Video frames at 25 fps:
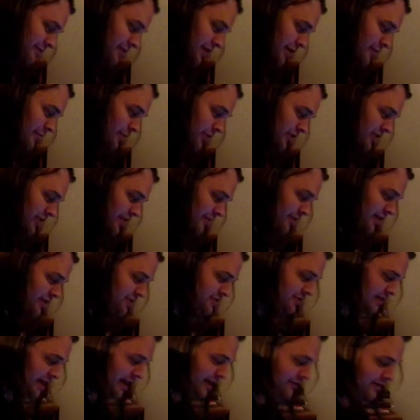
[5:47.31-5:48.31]
A book that made
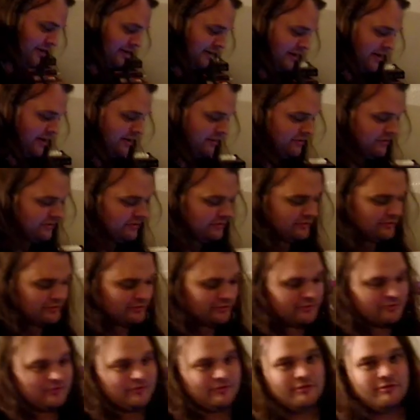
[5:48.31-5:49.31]
you laugh out loud.
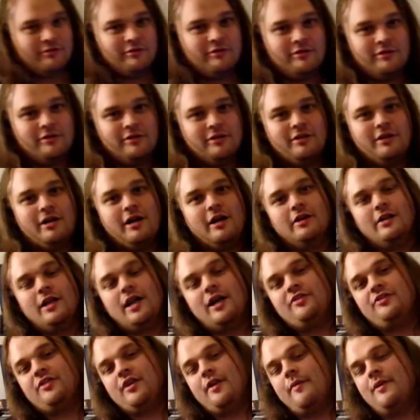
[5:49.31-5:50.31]

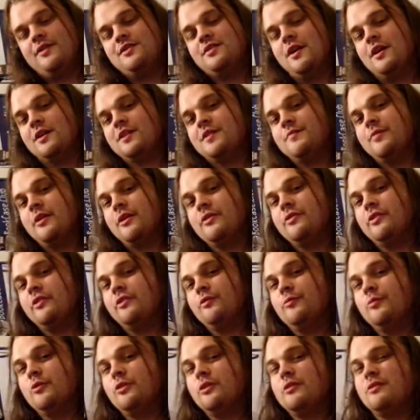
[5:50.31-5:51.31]
Last time I talked about
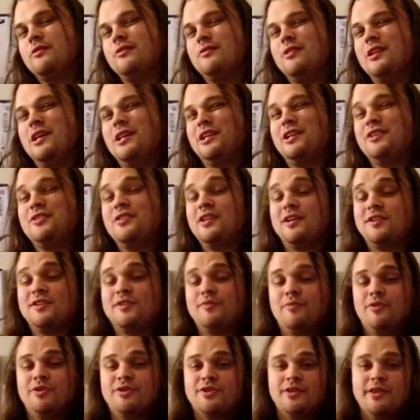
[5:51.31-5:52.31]
this book in
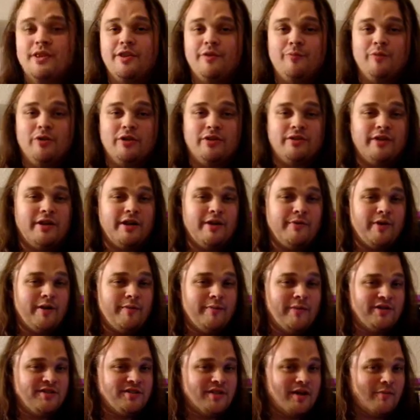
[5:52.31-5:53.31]
connection with another book that I
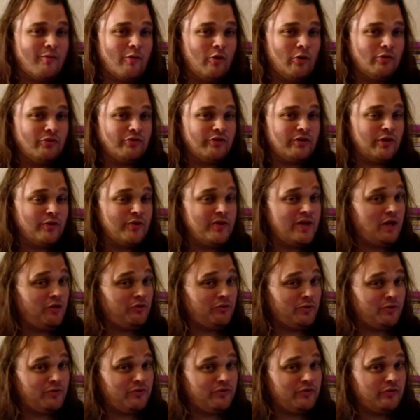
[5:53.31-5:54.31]
read by Tom Holt called The
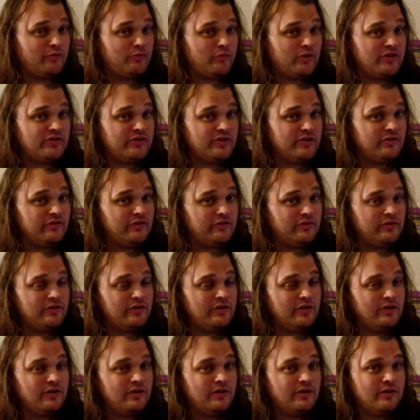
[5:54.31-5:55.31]
Outsourcer's Apprentice.
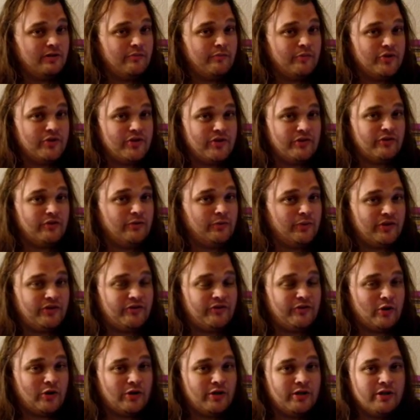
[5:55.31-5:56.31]
But this is what
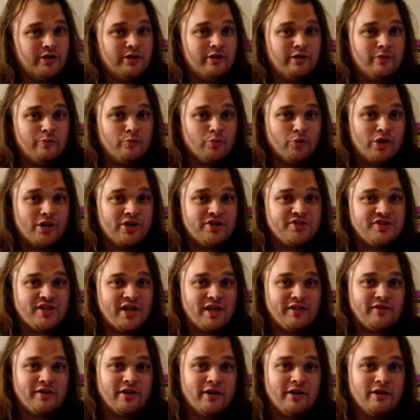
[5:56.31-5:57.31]
started British
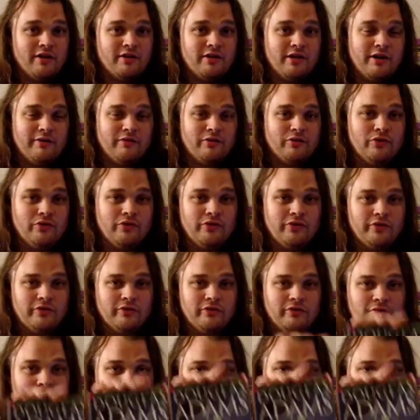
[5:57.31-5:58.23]
satire novels.